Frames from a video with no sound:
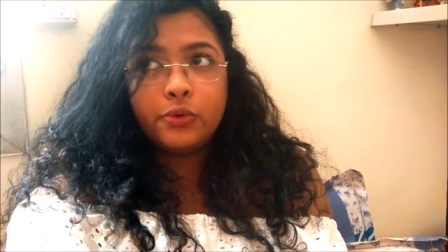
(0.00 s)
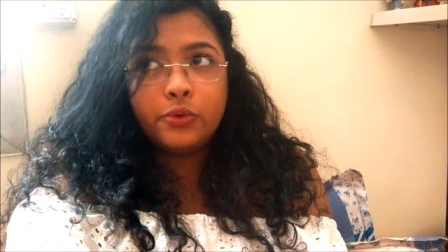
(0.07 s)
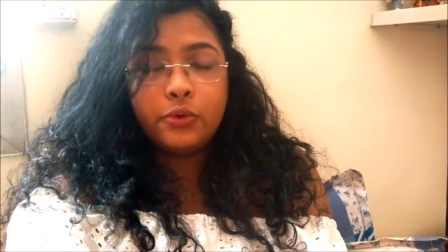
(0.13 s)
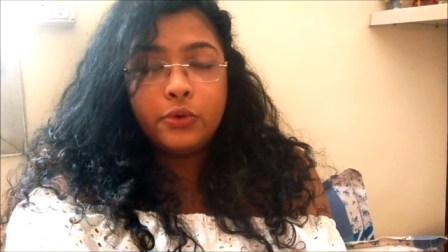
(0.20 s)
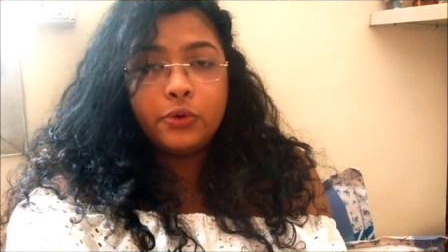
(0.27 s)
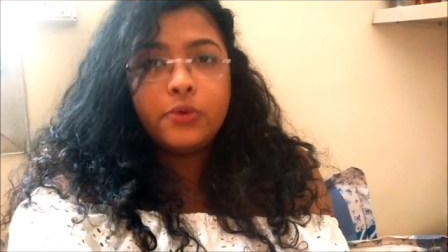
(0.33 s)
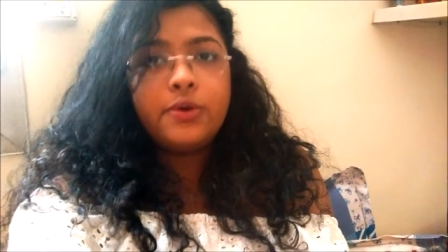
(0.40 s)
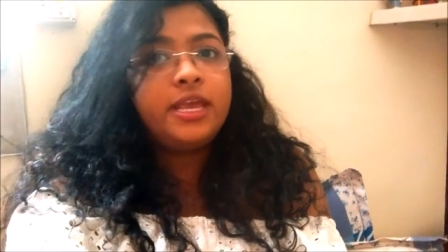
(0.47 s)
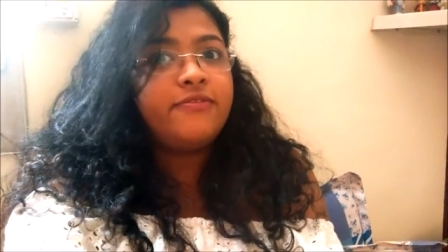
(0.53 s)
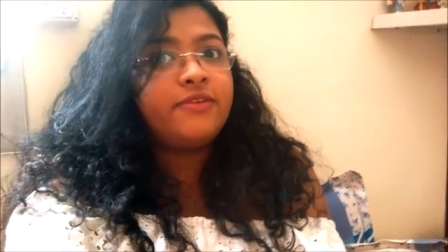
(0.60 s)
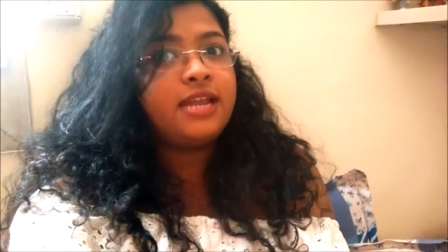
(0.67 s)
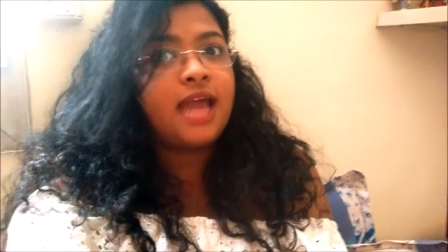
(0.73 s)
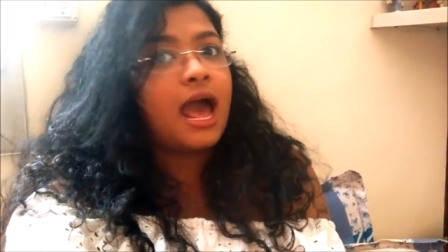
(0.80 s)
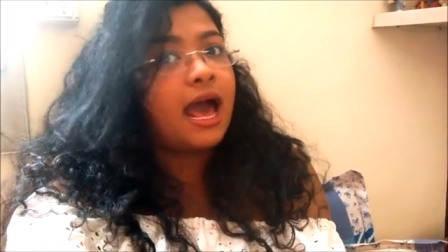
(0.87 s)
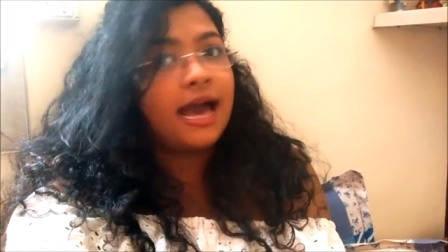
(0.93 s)
who
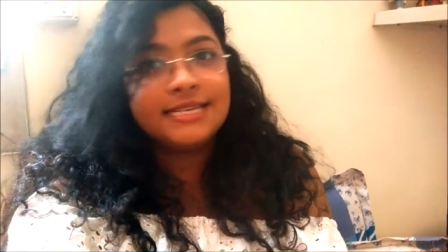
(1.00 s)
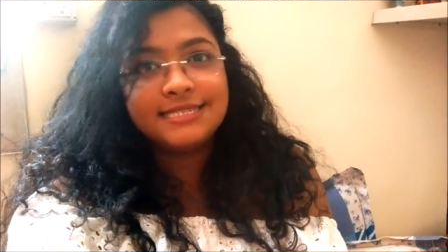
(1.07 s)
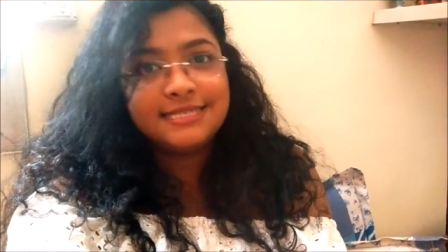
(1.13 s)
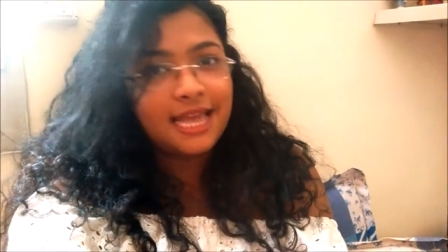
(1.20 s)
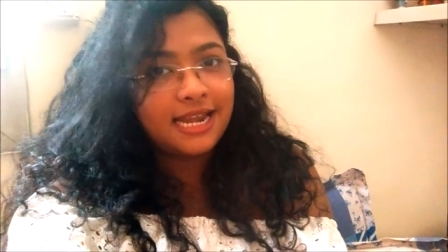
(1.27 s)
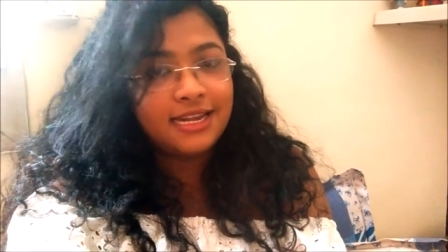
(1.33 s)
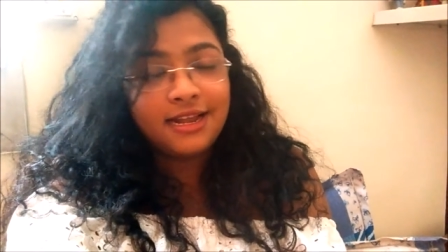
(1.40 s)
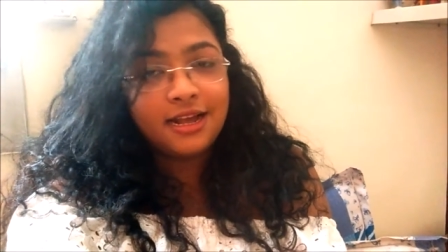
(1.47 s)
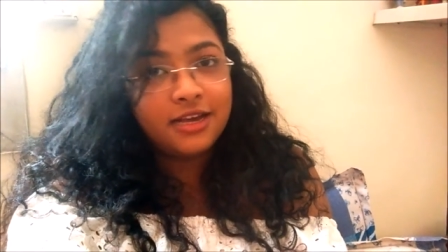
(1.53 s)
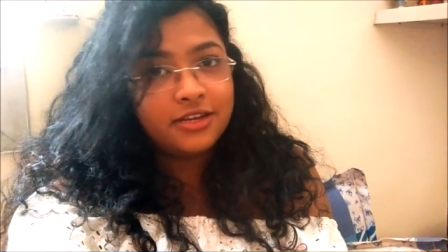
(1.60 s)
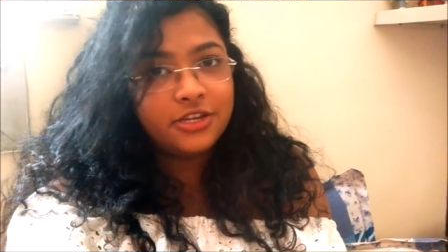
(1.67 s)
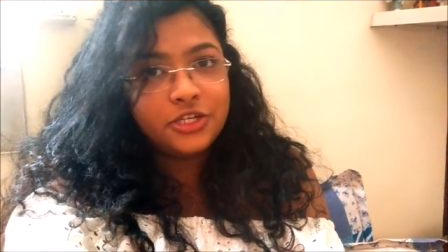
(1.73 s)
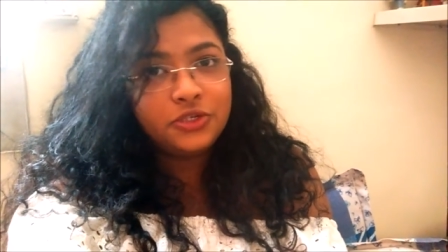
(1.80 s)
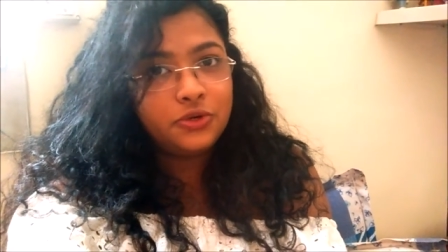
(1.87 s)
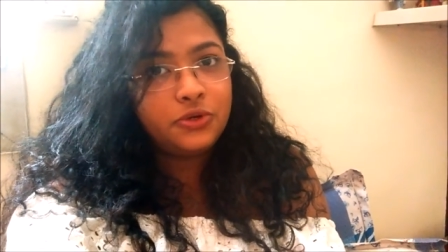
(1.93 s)
even has that
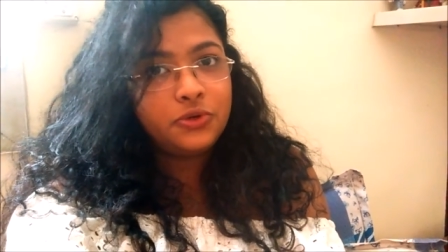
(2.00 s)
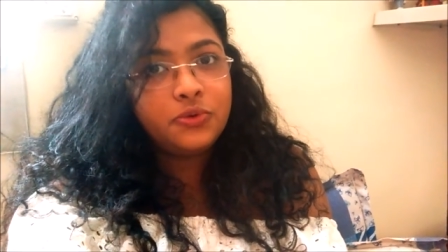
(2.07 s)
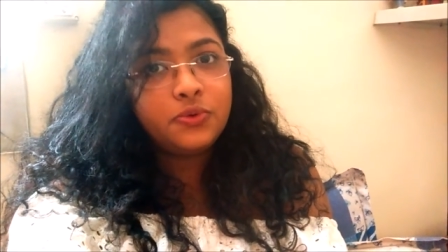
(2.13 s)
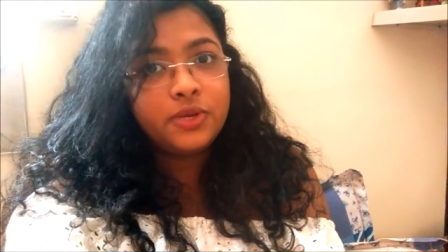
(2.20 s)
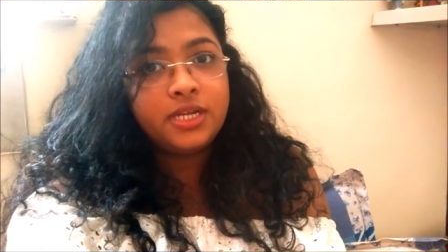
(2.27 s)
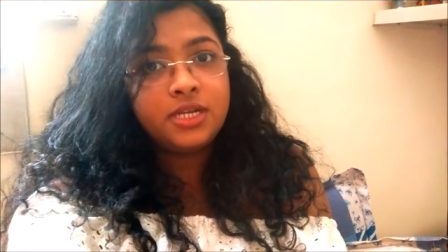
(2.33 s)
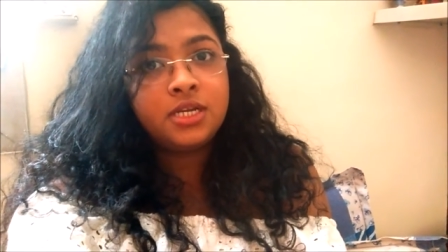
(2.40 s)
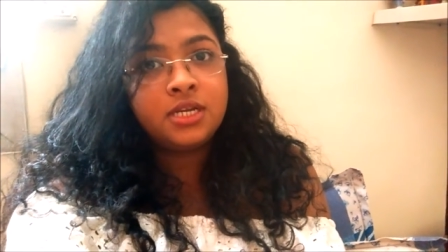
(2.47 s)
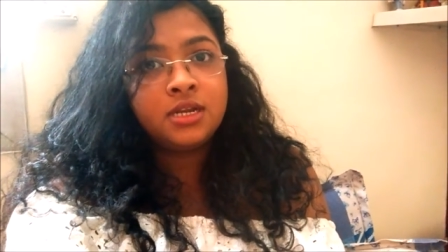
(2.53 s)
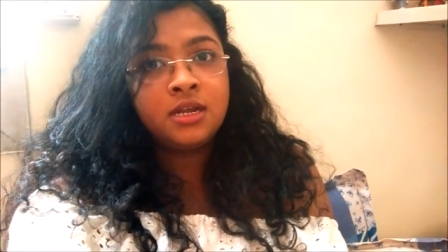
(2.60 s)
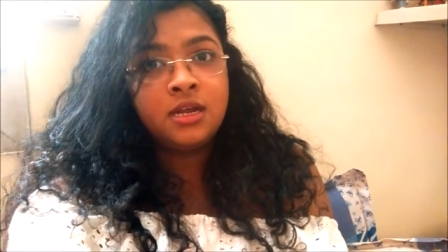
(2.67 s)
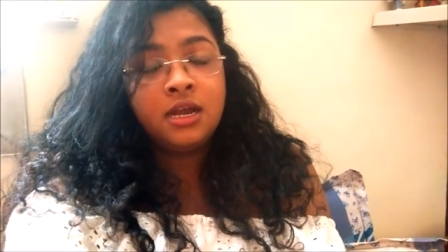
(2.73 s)
courage to do it